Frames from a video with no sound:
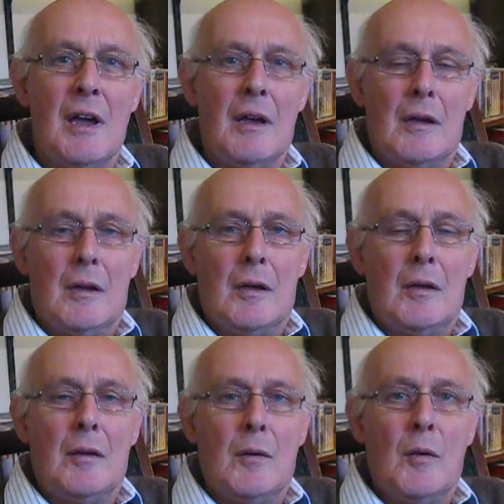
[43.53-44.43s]

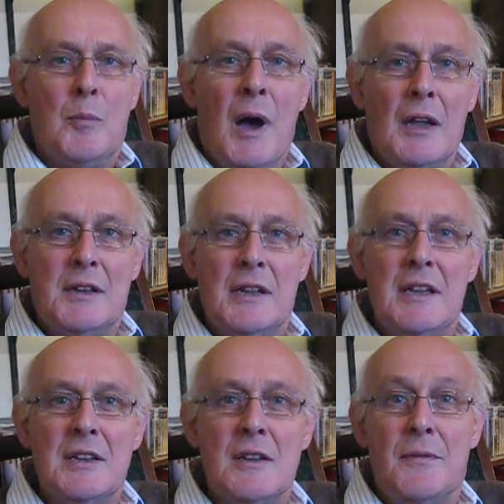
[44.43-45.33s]
uh, partly
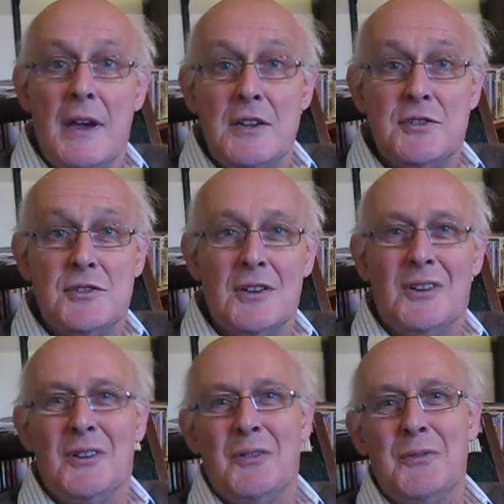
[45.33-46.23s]
in the face
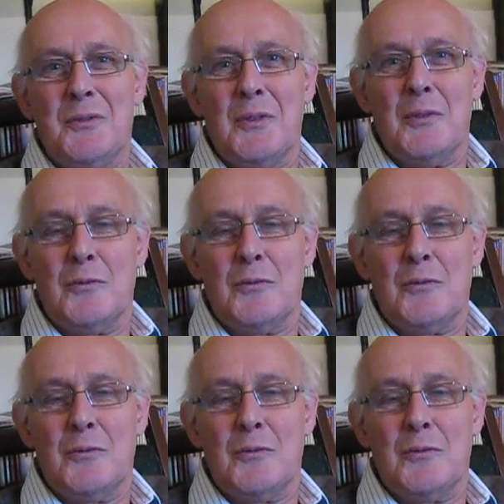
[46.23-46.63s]
of